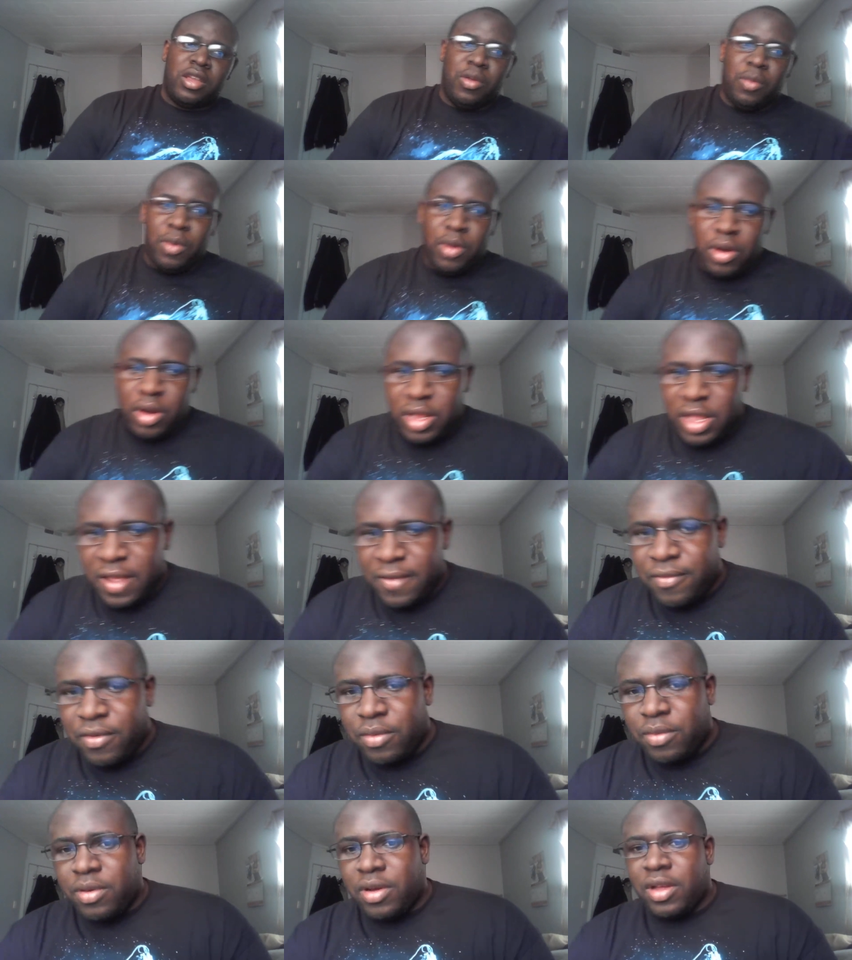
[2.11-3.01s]
Come on,
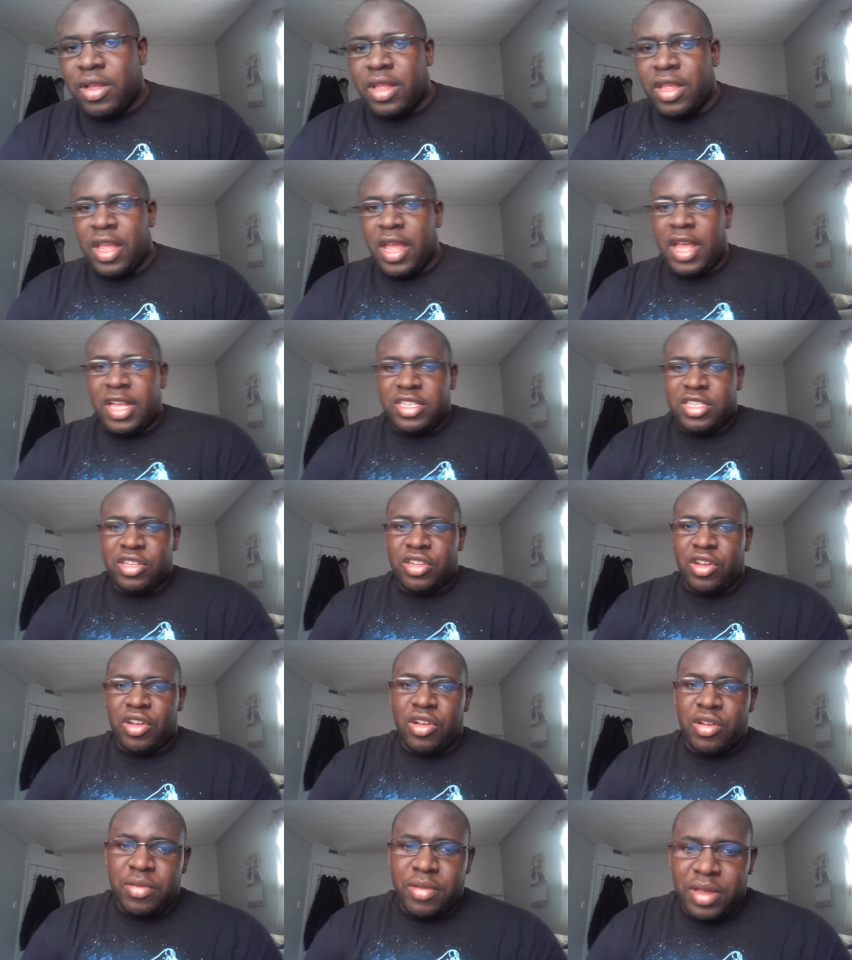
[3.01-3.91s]
everyone. How's it
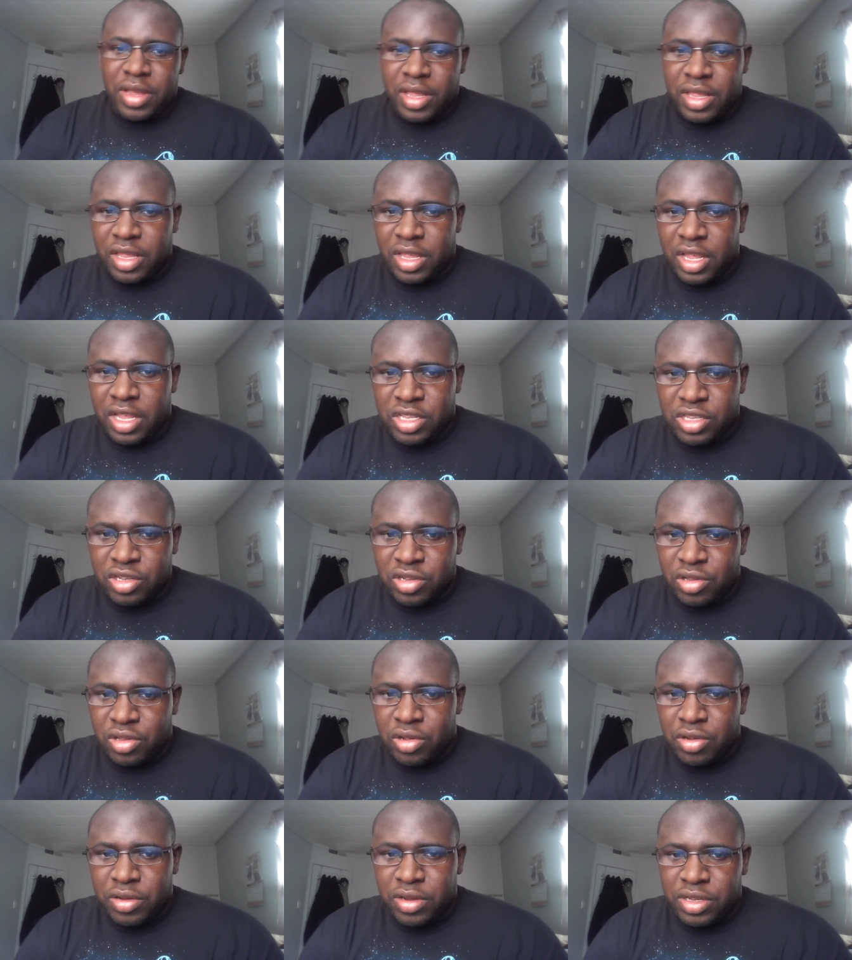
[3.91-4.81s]
going? It's a
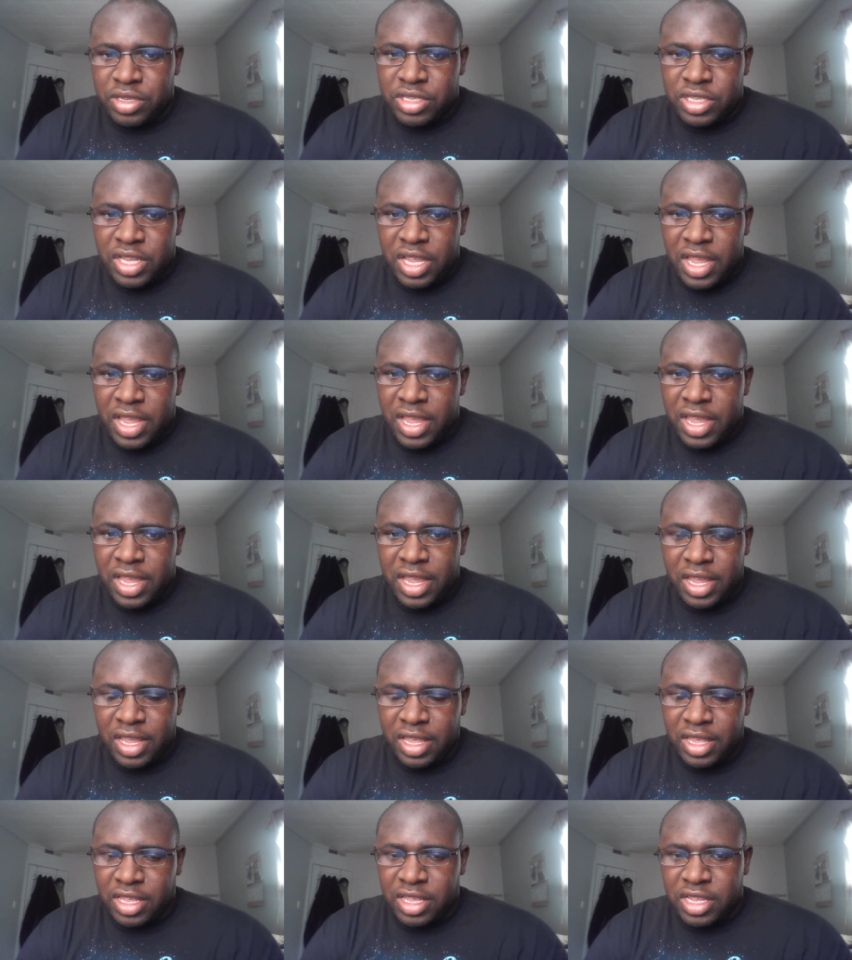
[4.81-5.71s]
glorious
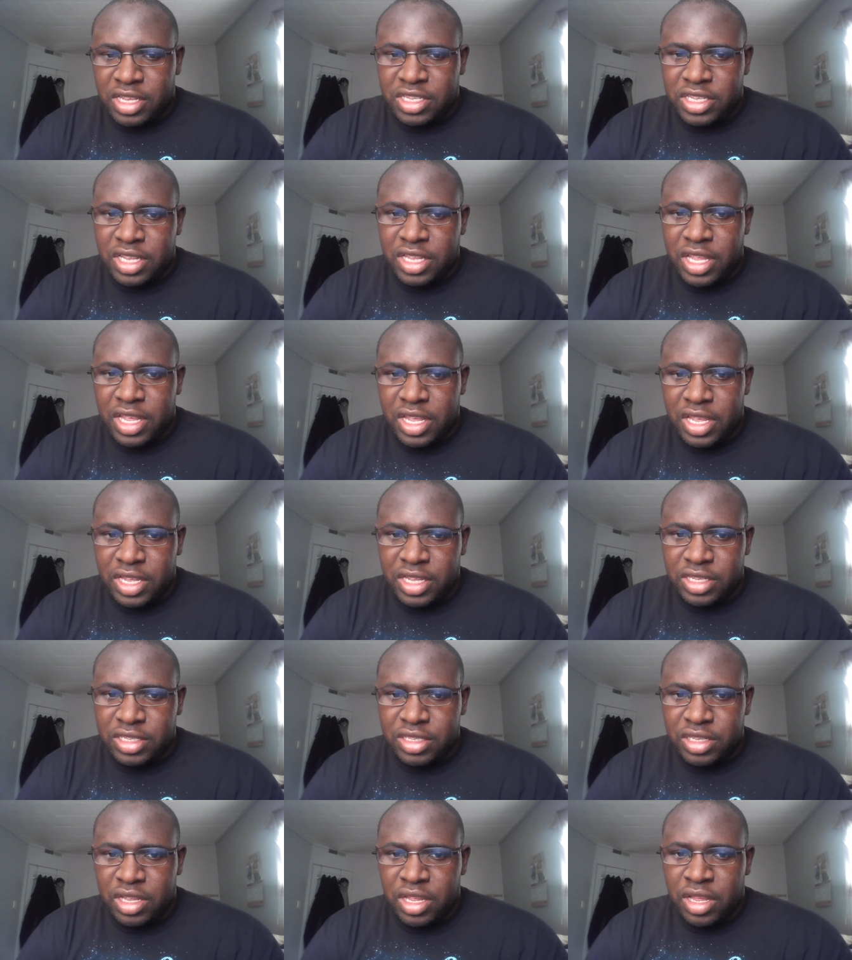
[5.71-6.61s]
day. Yes, it
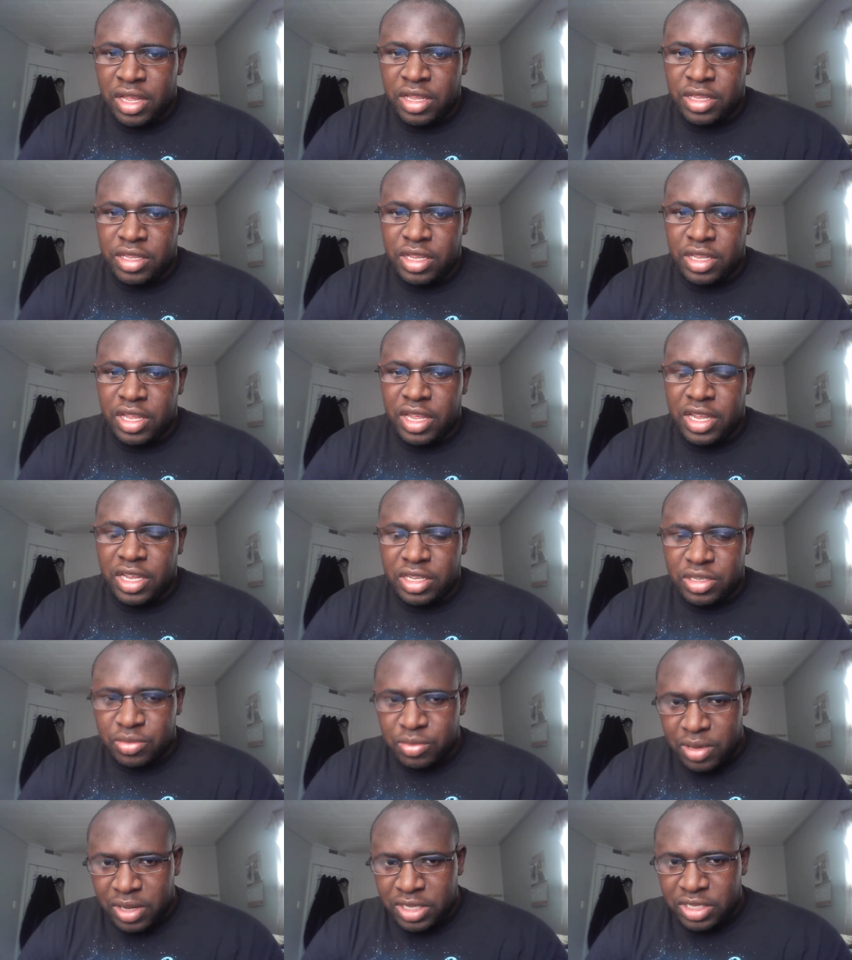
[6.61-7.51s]
is. Today
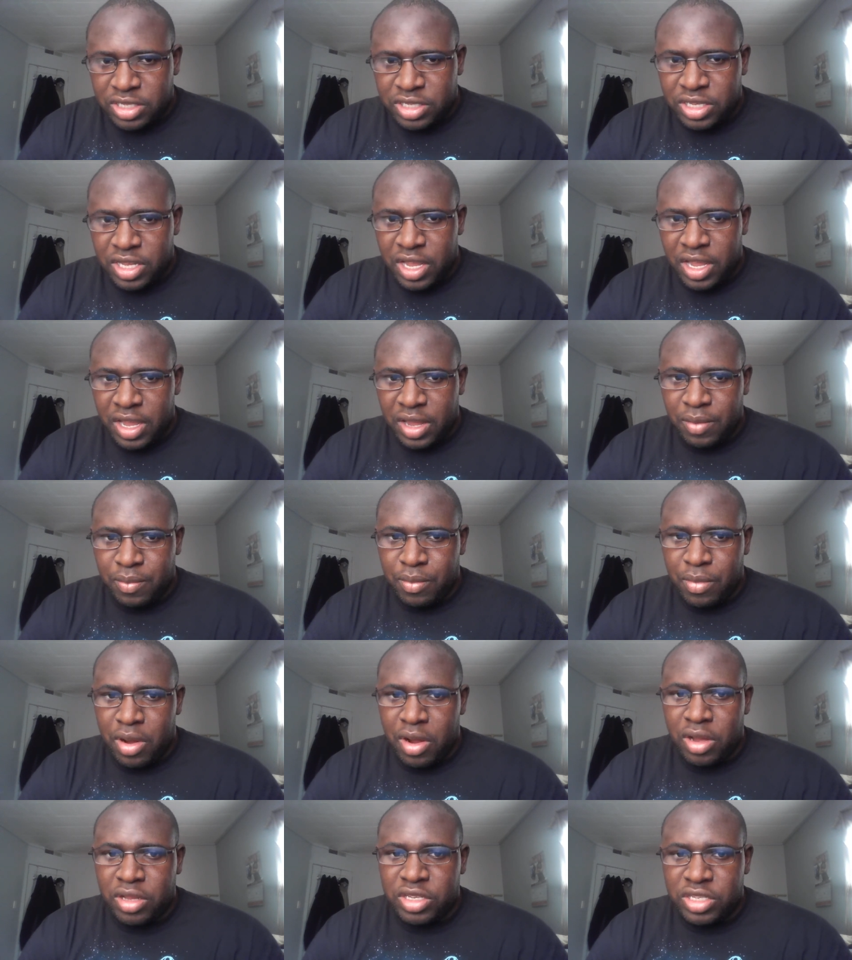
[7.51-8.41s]
is Wednesday,
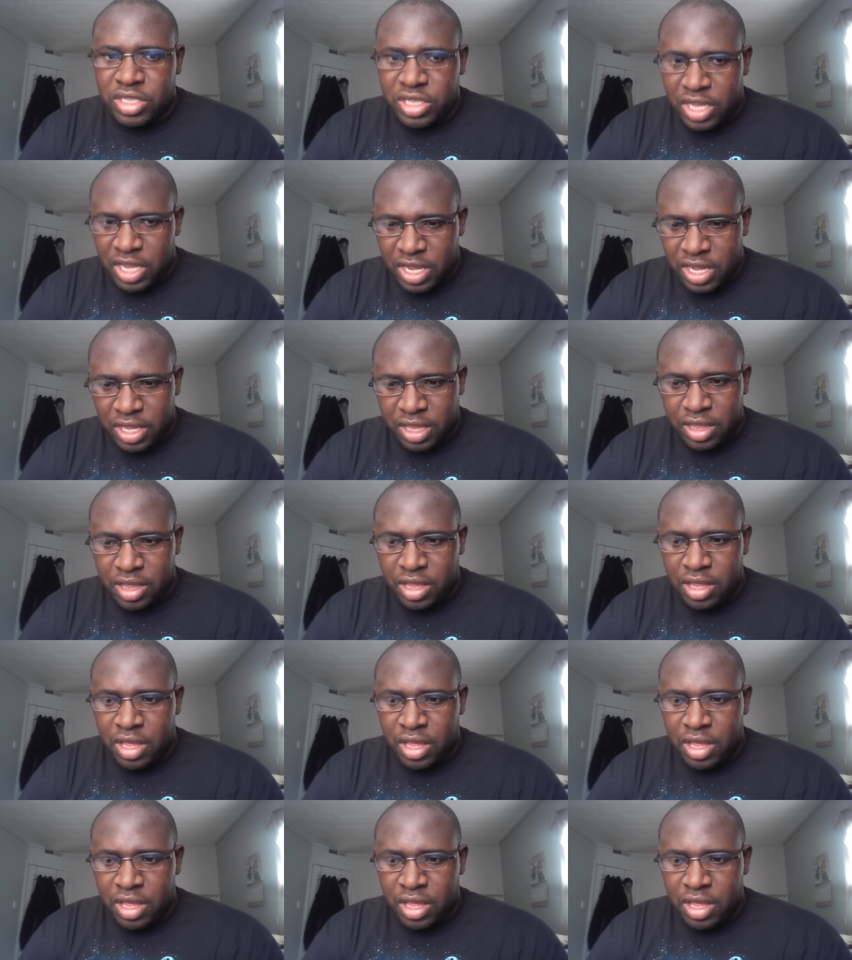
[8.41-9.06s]
March 10th.